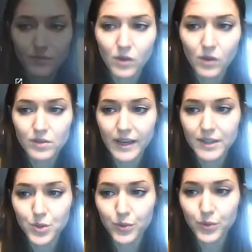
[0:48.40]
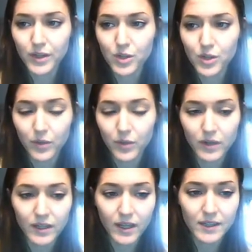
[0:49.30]
So as we read, you might want
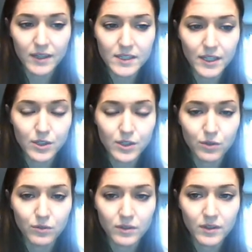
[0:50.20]
to kind of take note